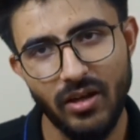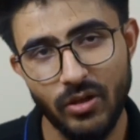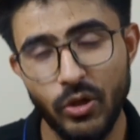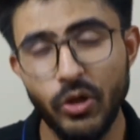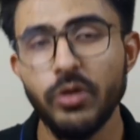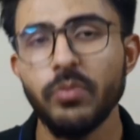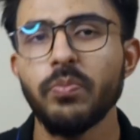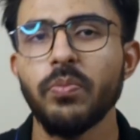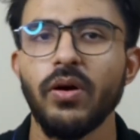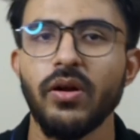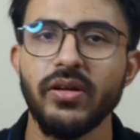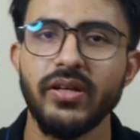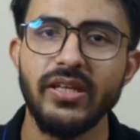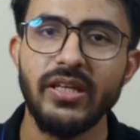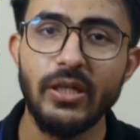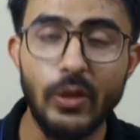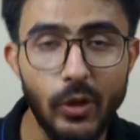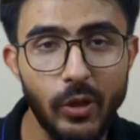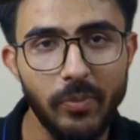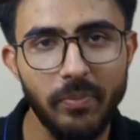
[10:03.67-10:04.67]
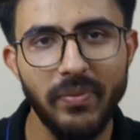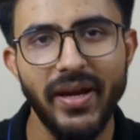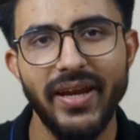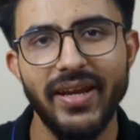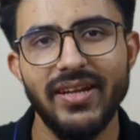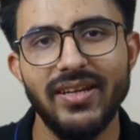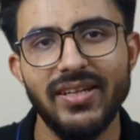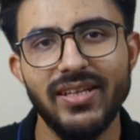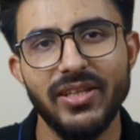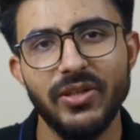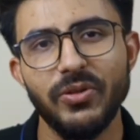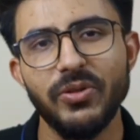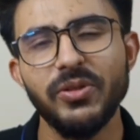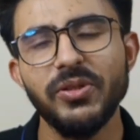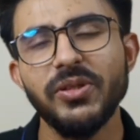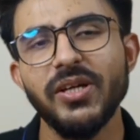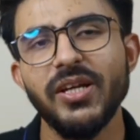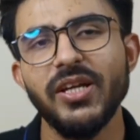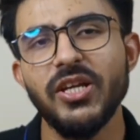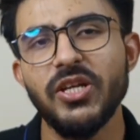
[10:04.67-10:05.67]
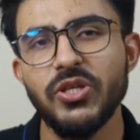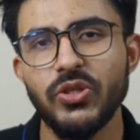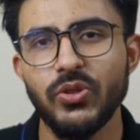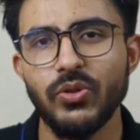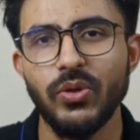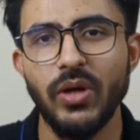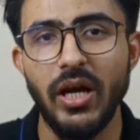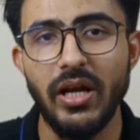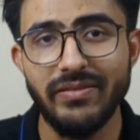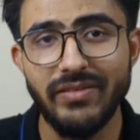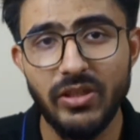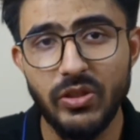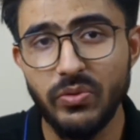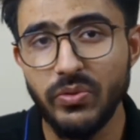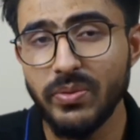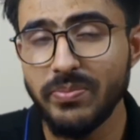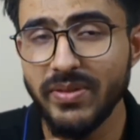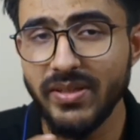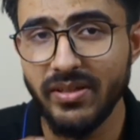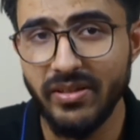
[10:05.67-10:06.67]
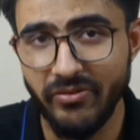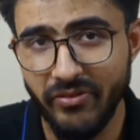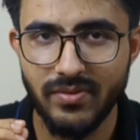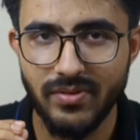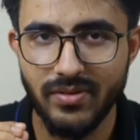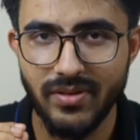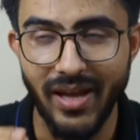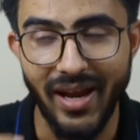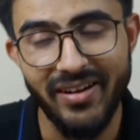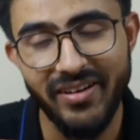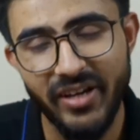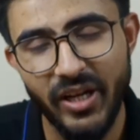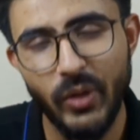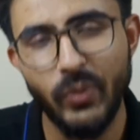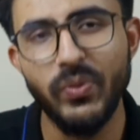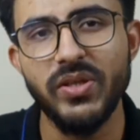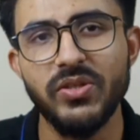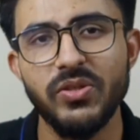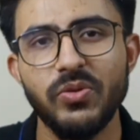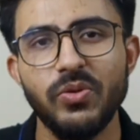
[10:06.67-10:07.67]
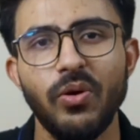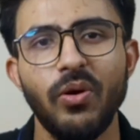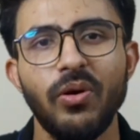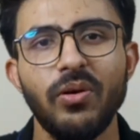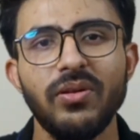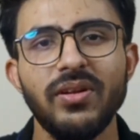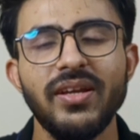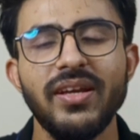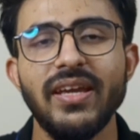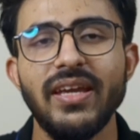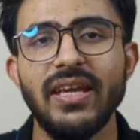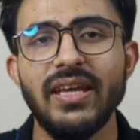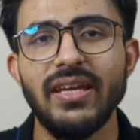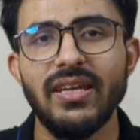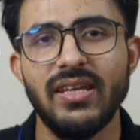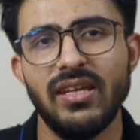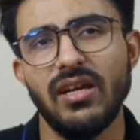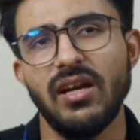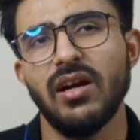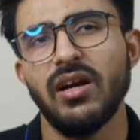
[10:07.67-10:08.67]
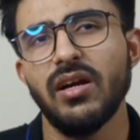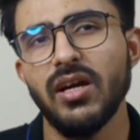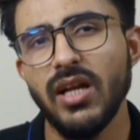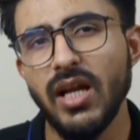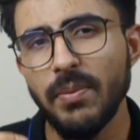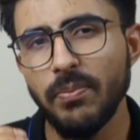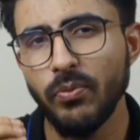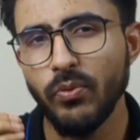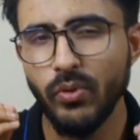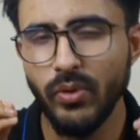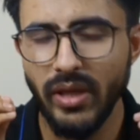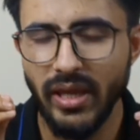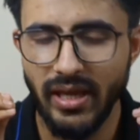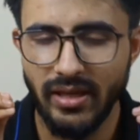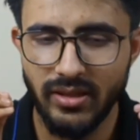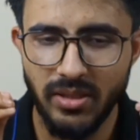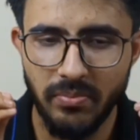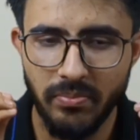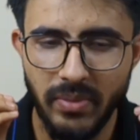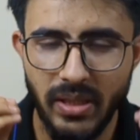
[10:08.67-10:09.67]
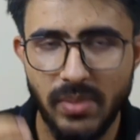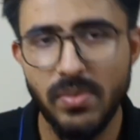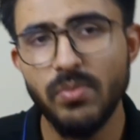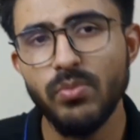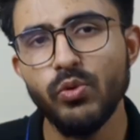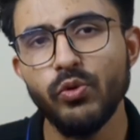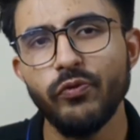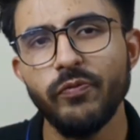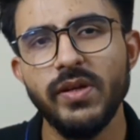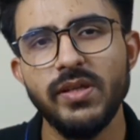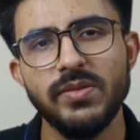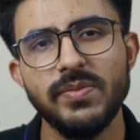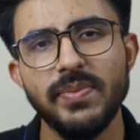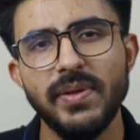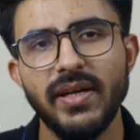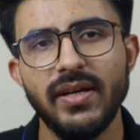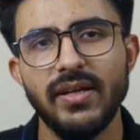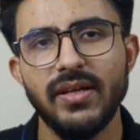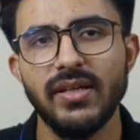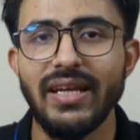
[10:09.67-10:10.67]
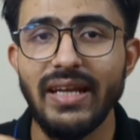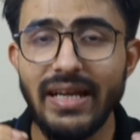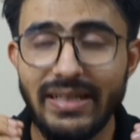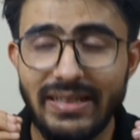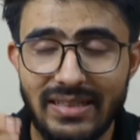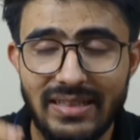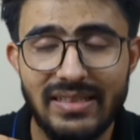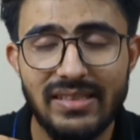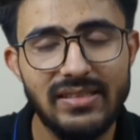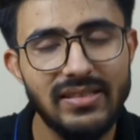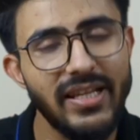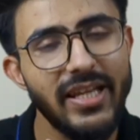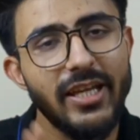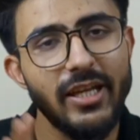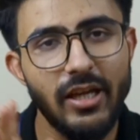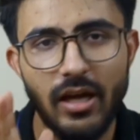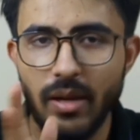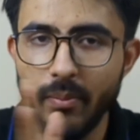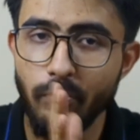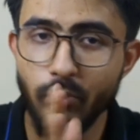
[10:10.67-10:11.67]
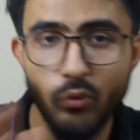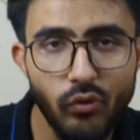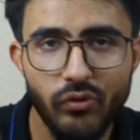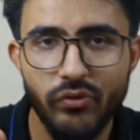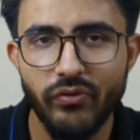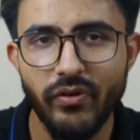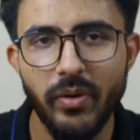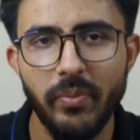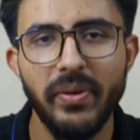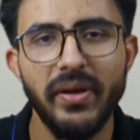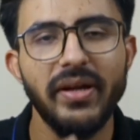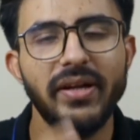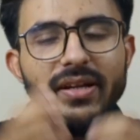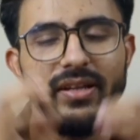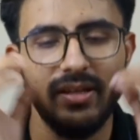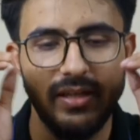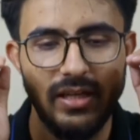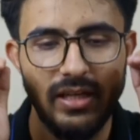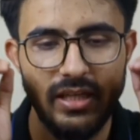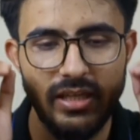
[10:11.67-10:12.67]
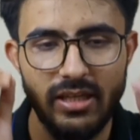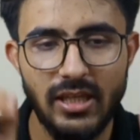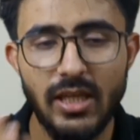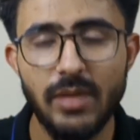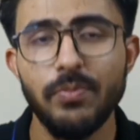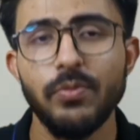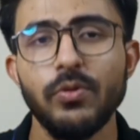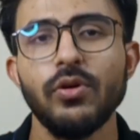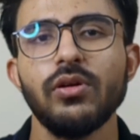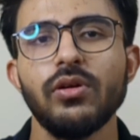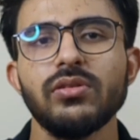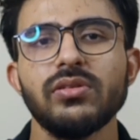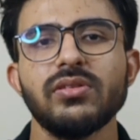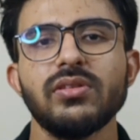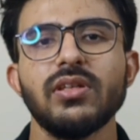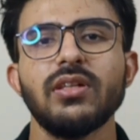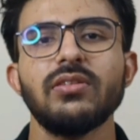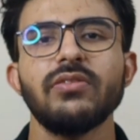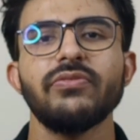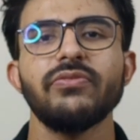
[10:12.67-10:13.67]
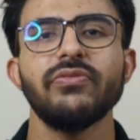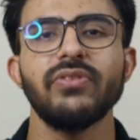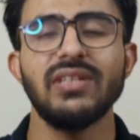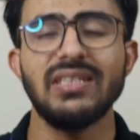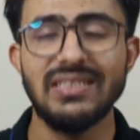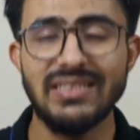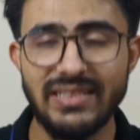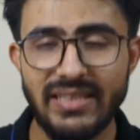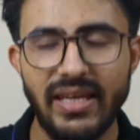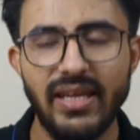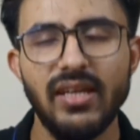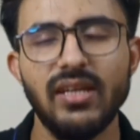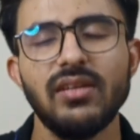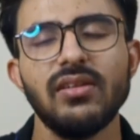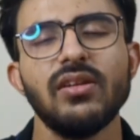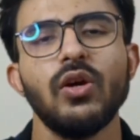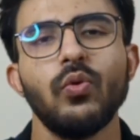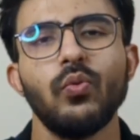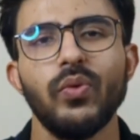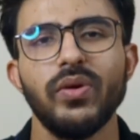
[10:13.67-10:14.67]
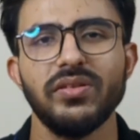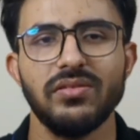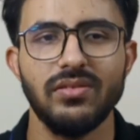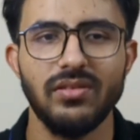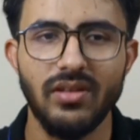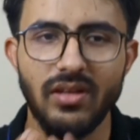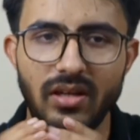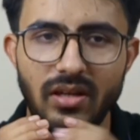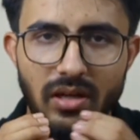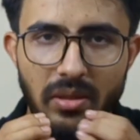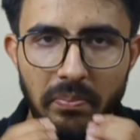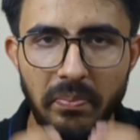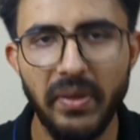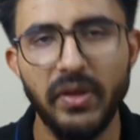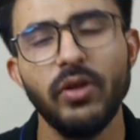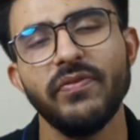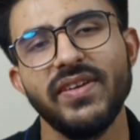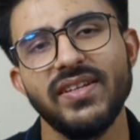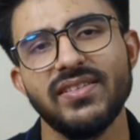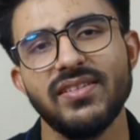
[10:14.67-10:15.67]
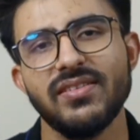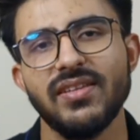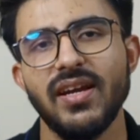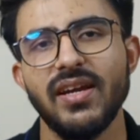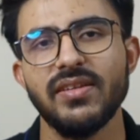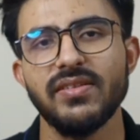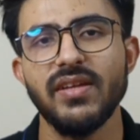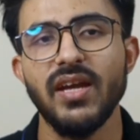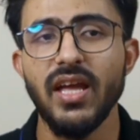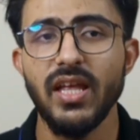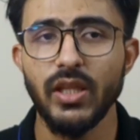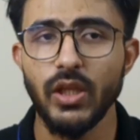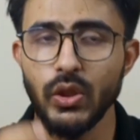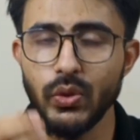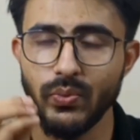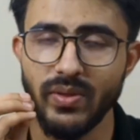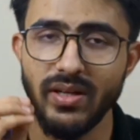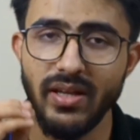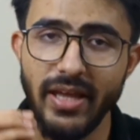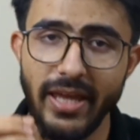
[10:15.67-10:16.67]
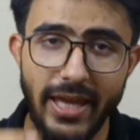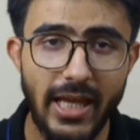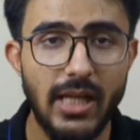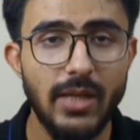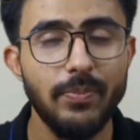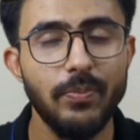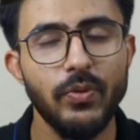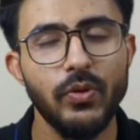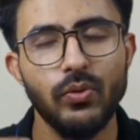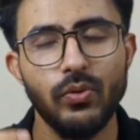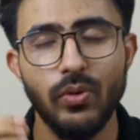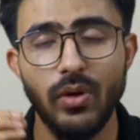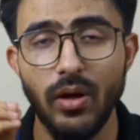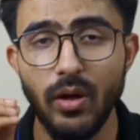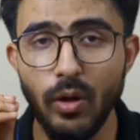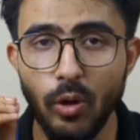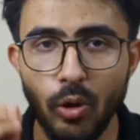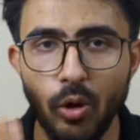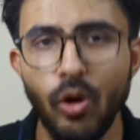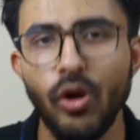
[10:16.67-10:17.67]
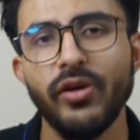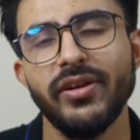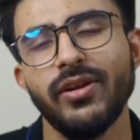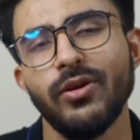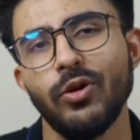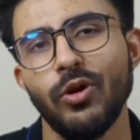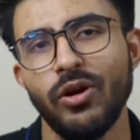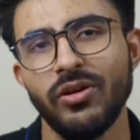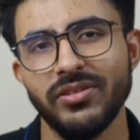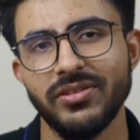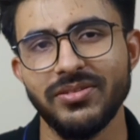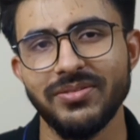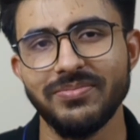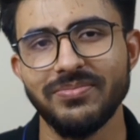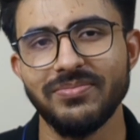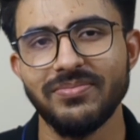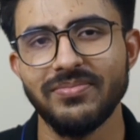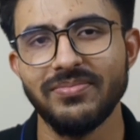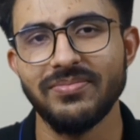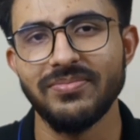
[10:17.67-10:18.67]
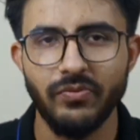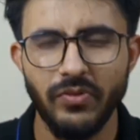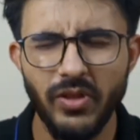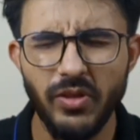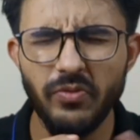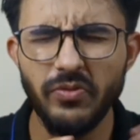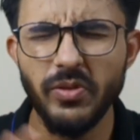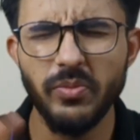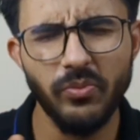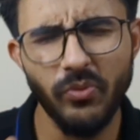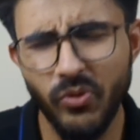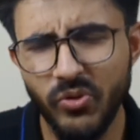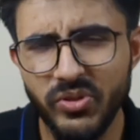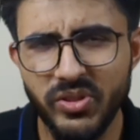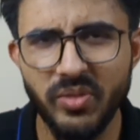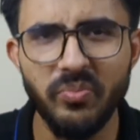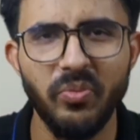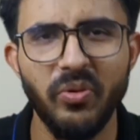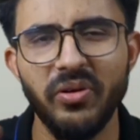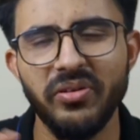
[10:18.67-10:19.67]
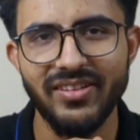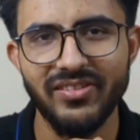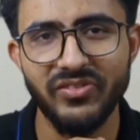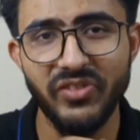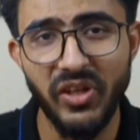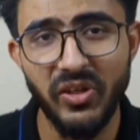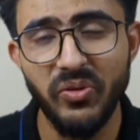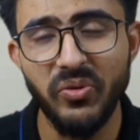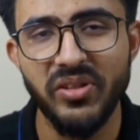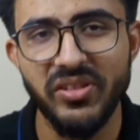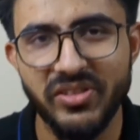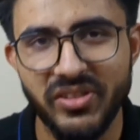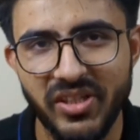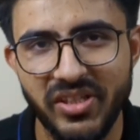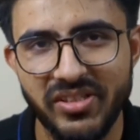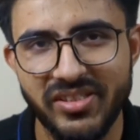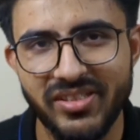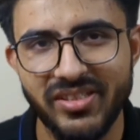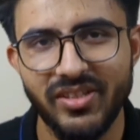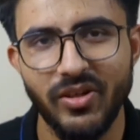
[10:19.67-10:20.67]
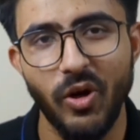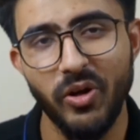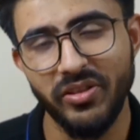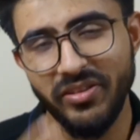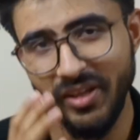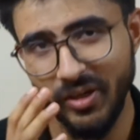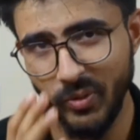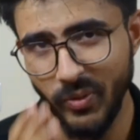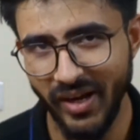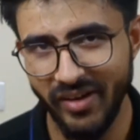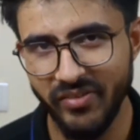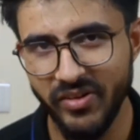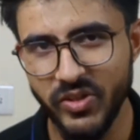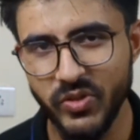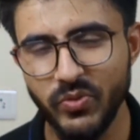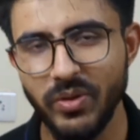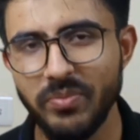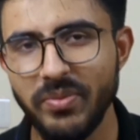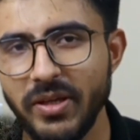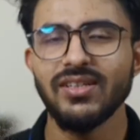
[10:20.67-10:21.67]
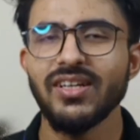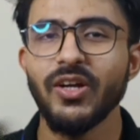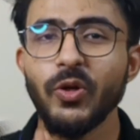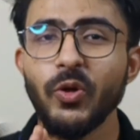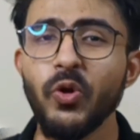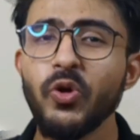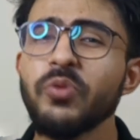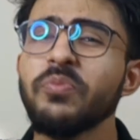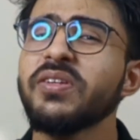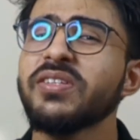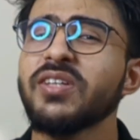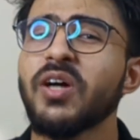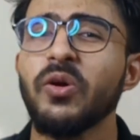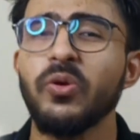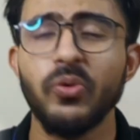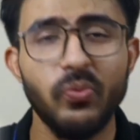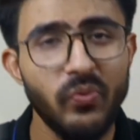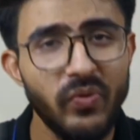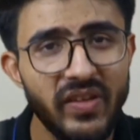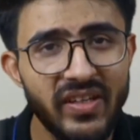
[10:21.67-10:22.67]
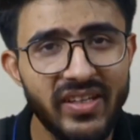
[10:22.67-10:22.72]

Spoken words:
good body, good mind, you know. So this will be a very kind request to all ki agar aapko ekdam minimum movements bhi karne hai, at least like move a bit, keep yourself sane with a bit of exercise. This will help you a lot in long term. One of the most important thing to discuss or thing to address will be, don't miss out on